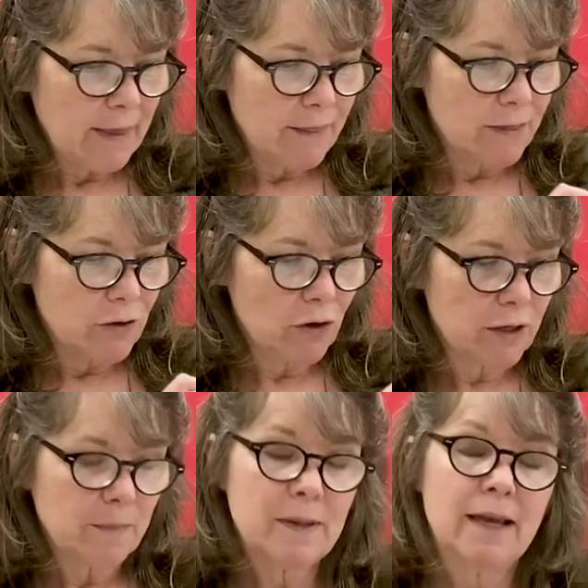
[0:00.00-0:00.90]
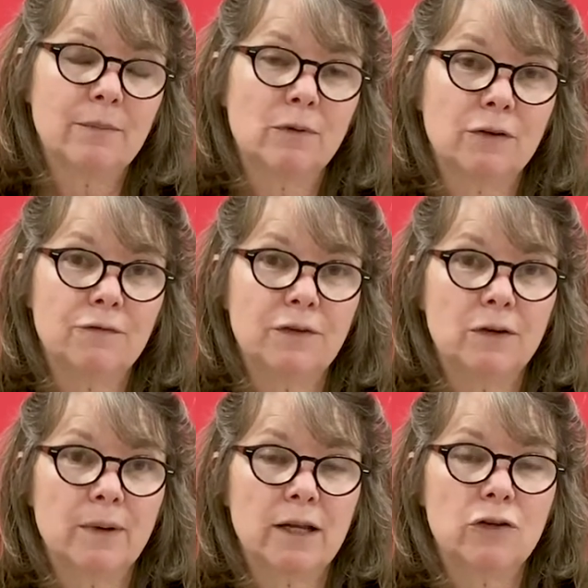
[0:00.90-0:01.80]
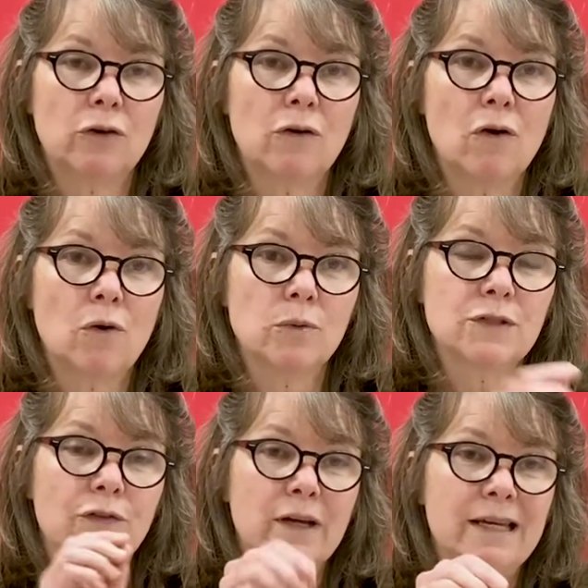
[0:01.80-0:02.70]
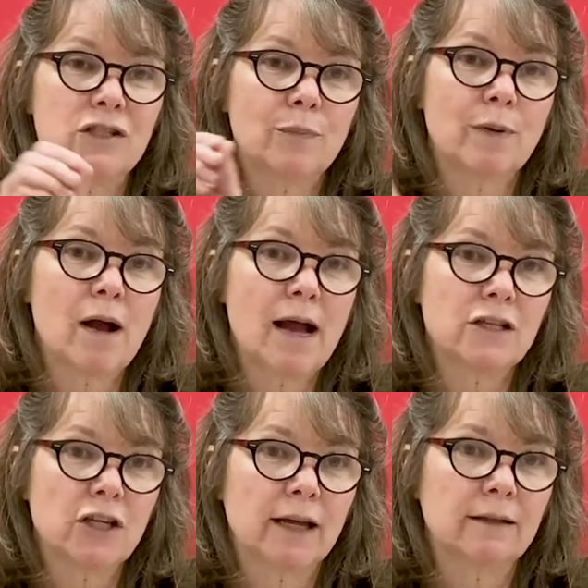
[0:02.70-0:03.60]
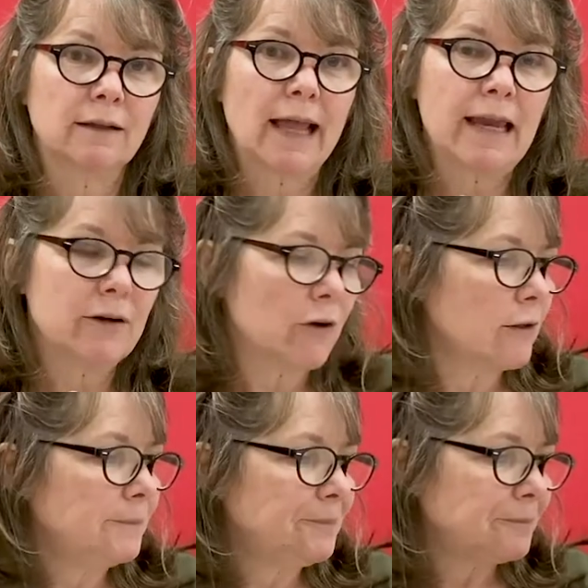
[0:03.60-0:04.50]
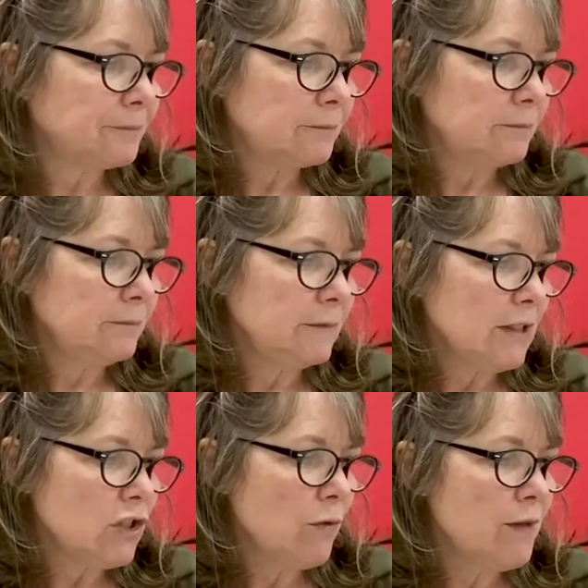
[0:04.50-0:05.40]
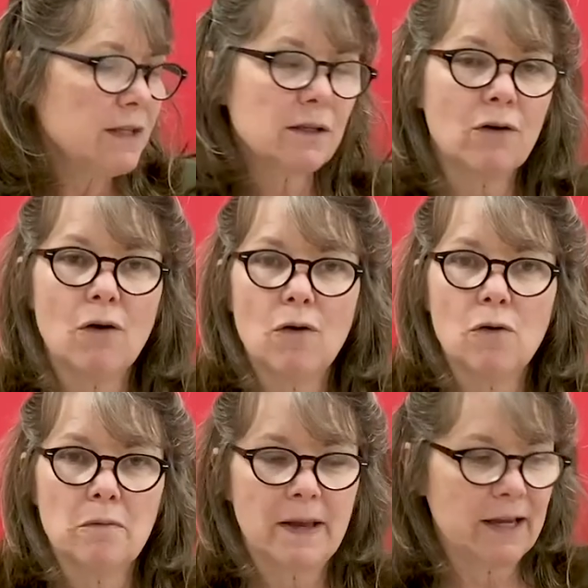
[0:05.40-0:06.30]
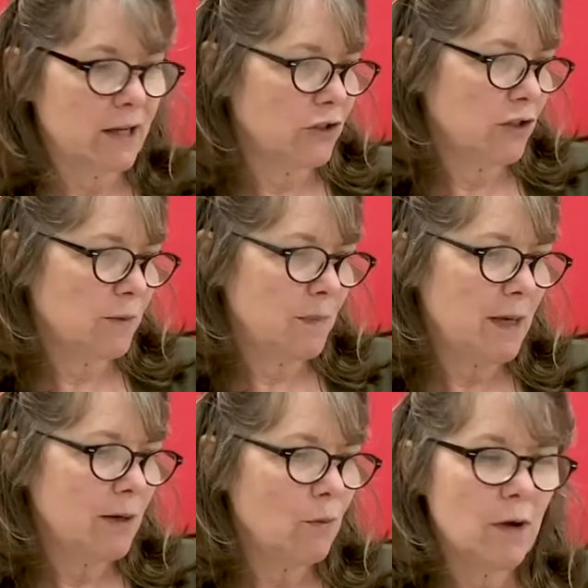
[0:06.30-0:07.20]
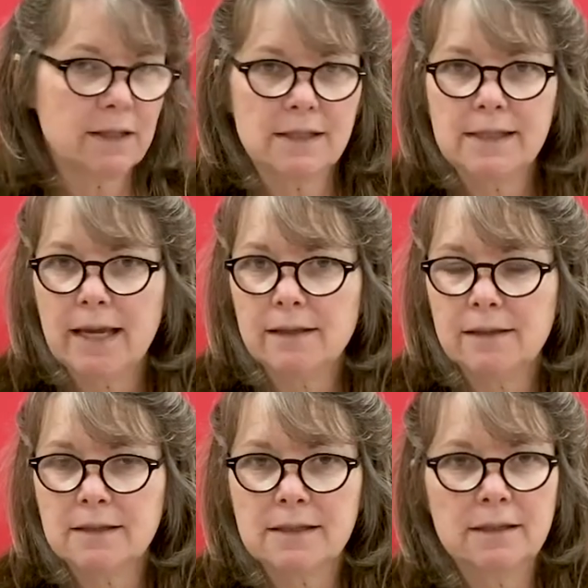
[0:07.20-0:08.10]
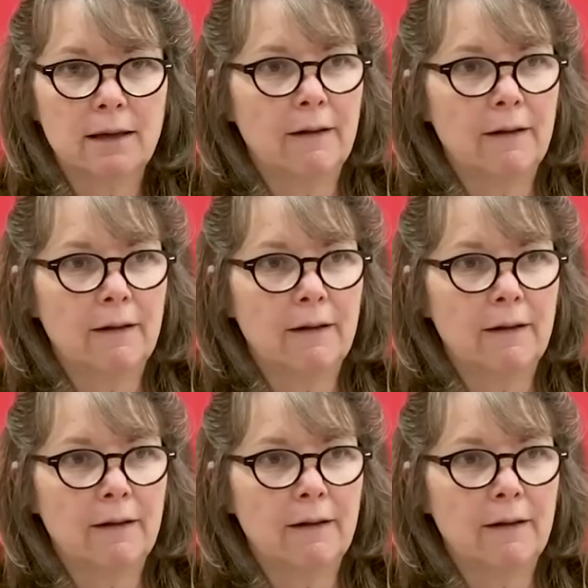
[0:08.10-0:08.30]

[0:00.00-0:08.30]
You're going to be able to fill in your goals for each project later. So this goal, it can just be one sentence.